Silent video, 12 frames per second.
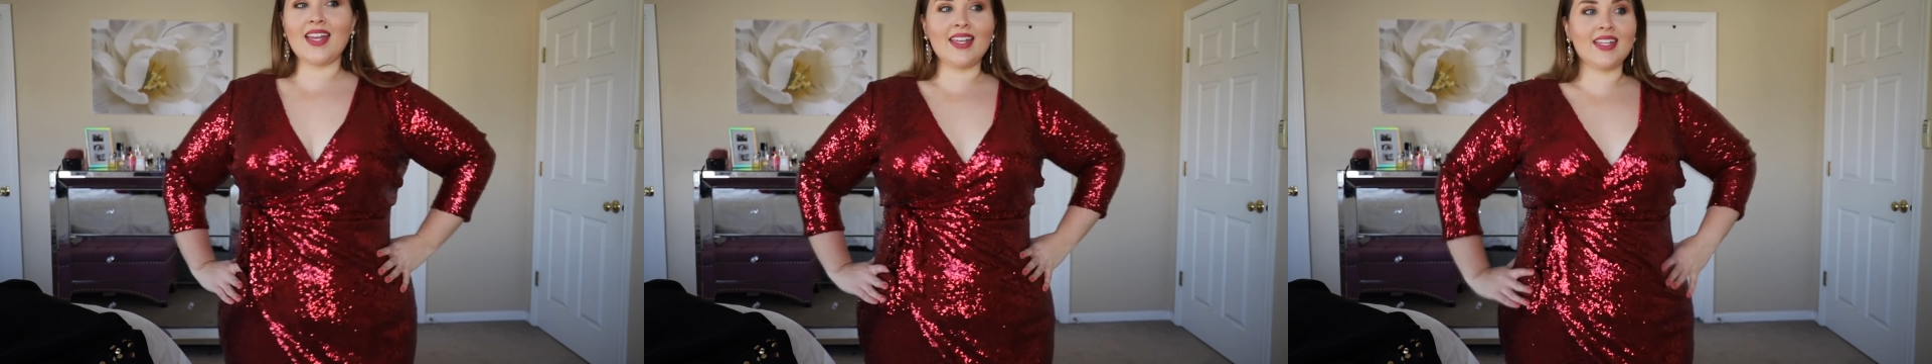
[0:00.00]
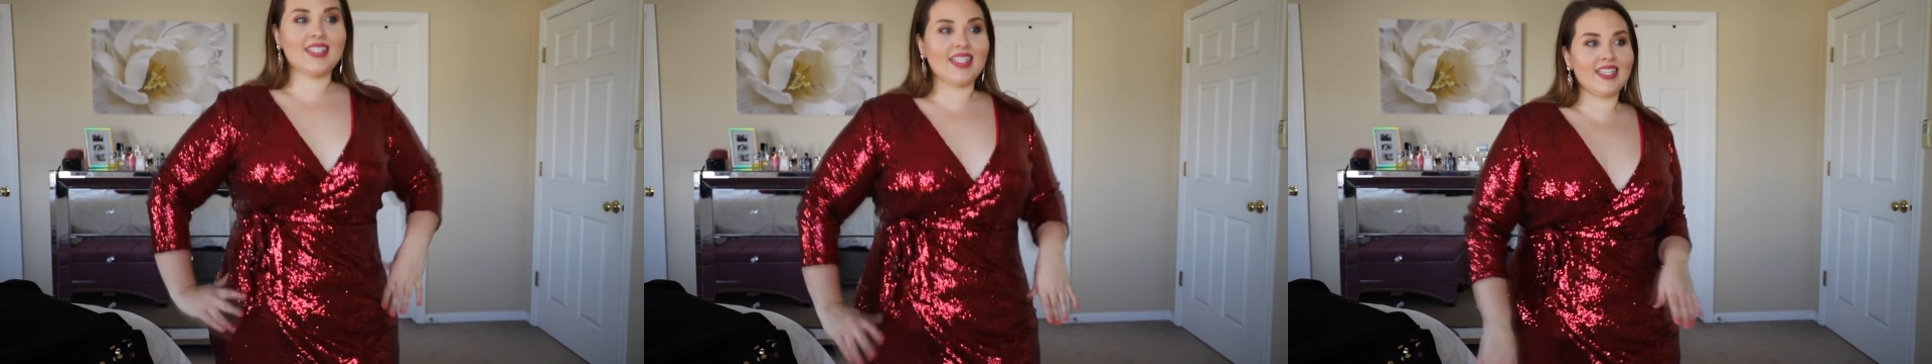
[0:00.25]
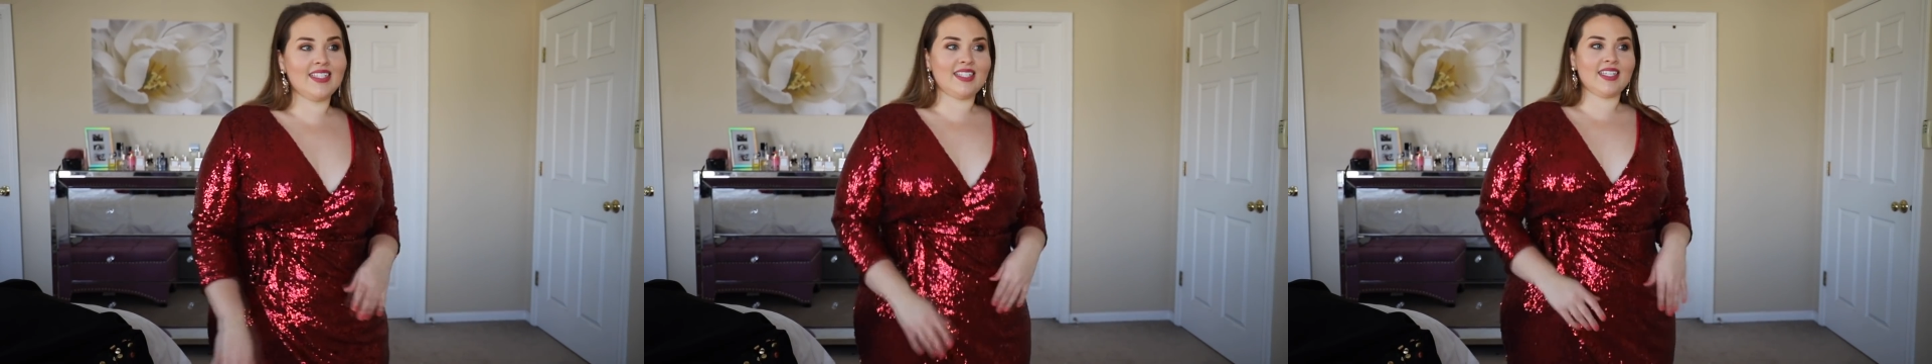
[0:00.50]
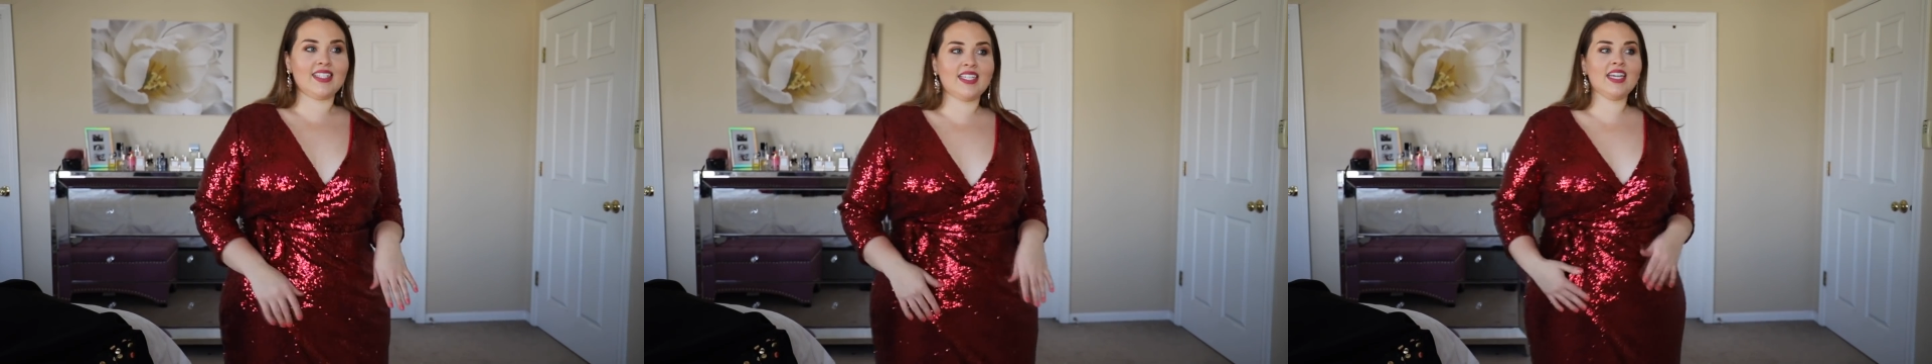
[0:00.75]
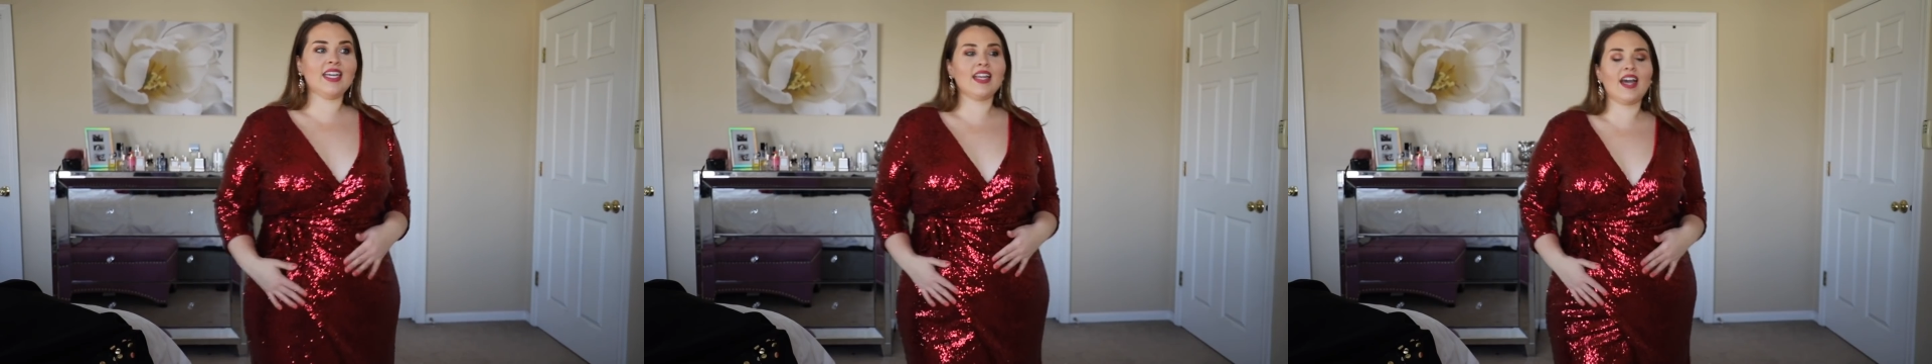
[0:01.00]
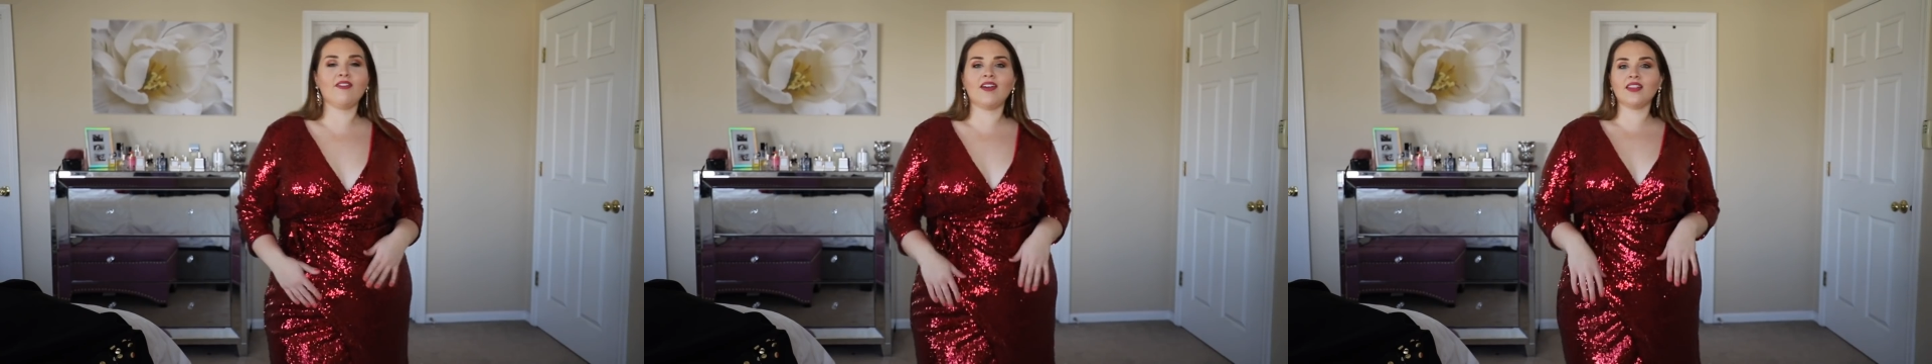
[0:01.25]
it in a size 16.
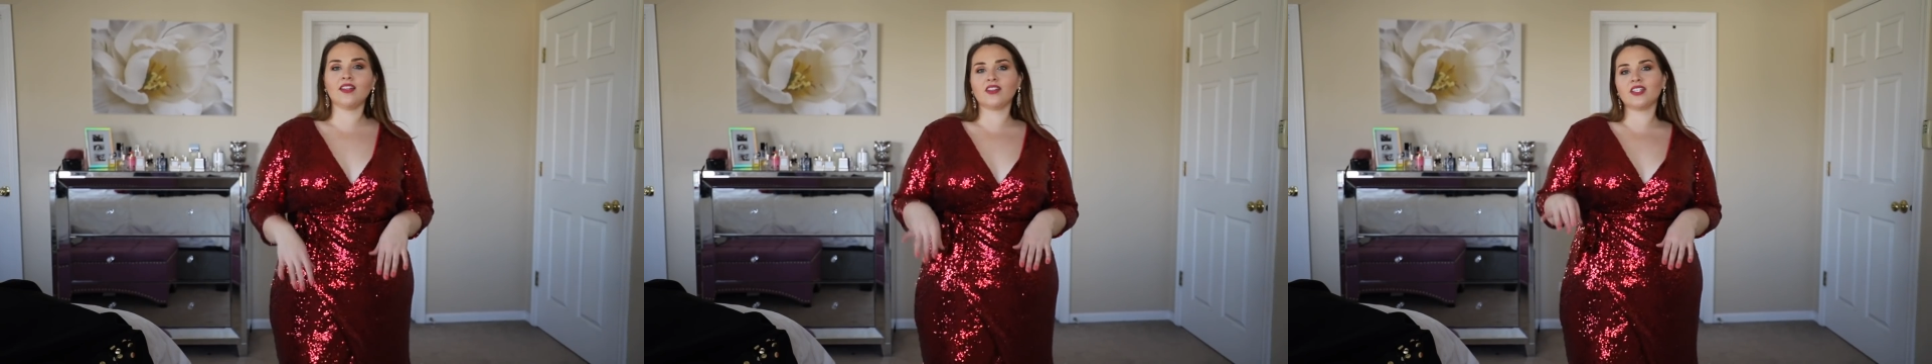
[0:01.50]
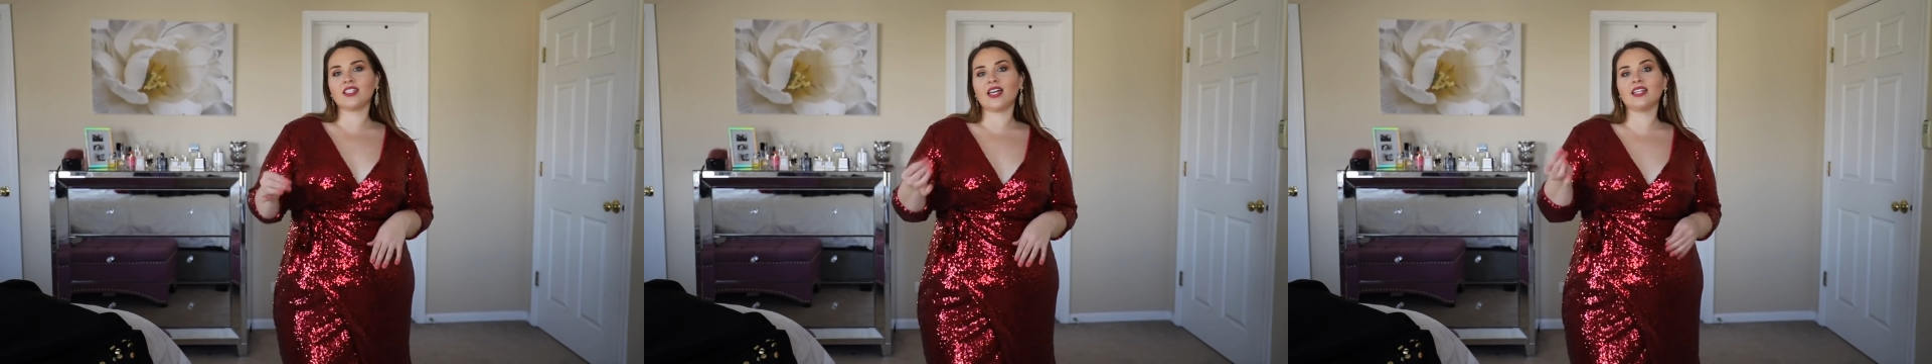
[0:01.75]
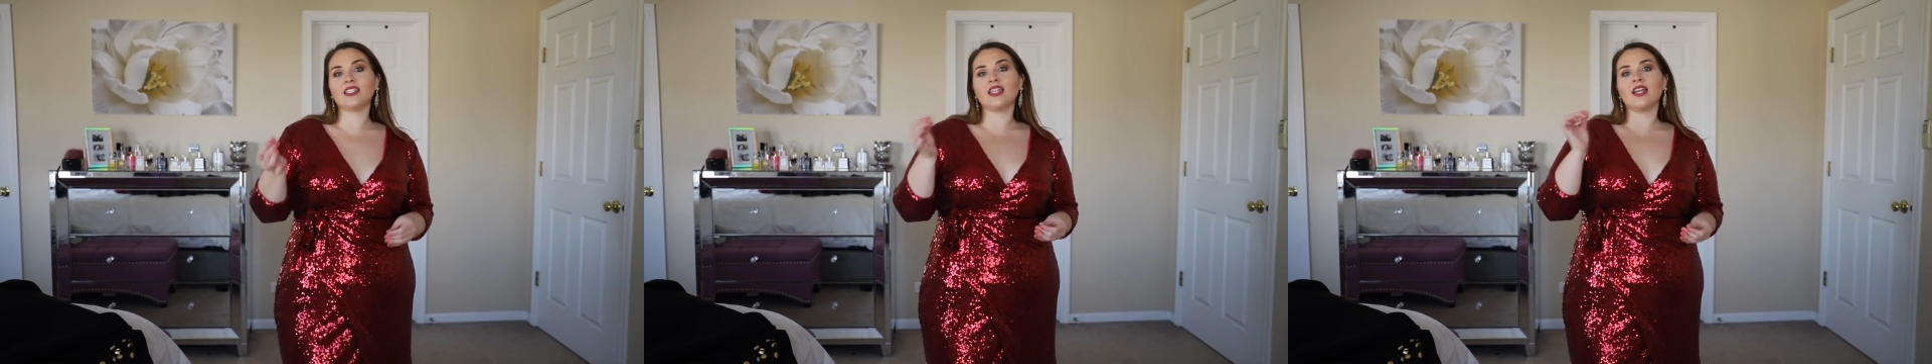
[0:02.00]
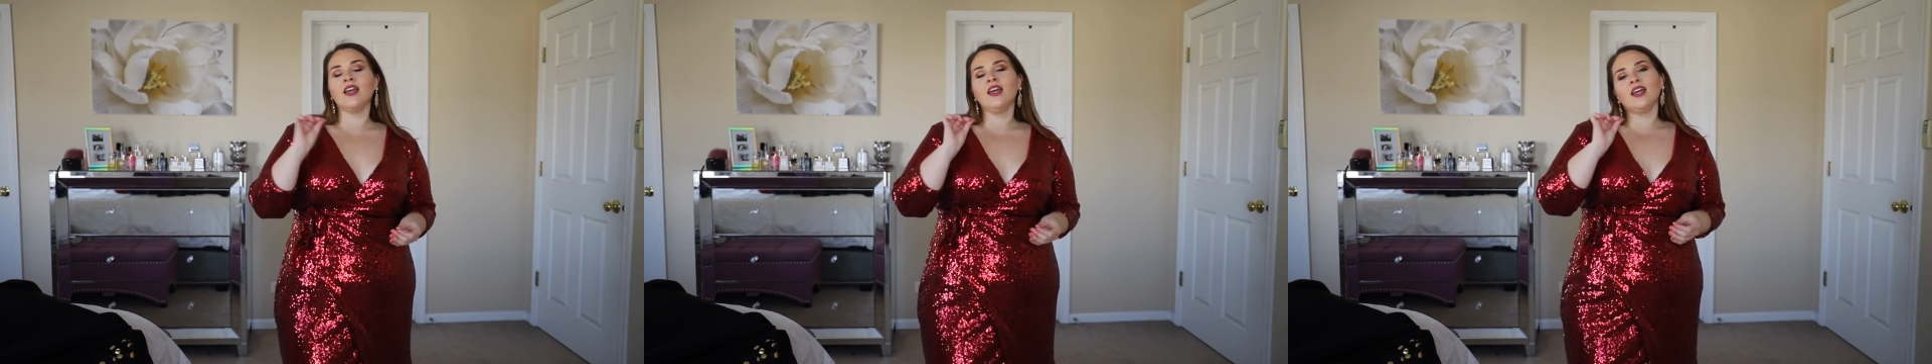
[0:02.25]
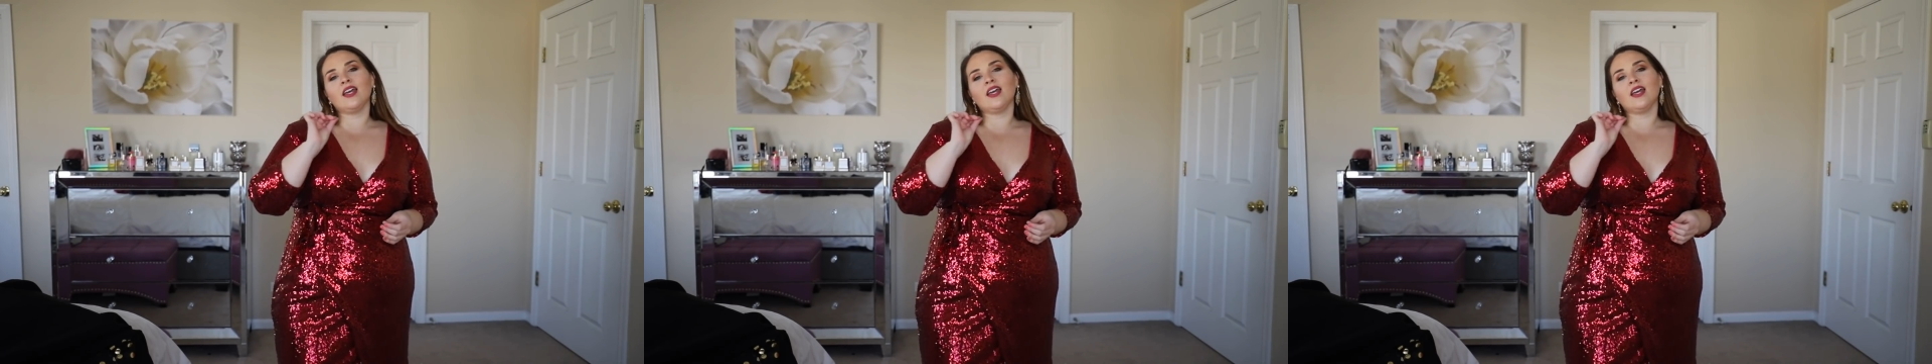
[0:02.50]
I find that their sizing